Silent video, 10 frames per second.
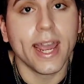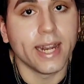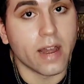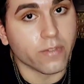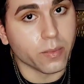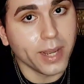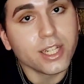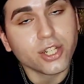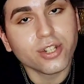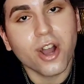an
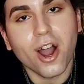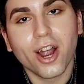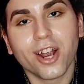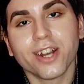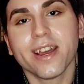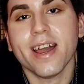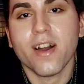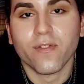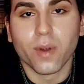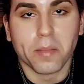affirmation card
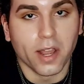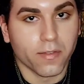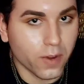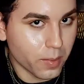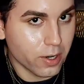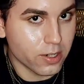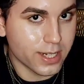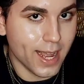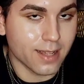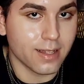from my affirmators deck.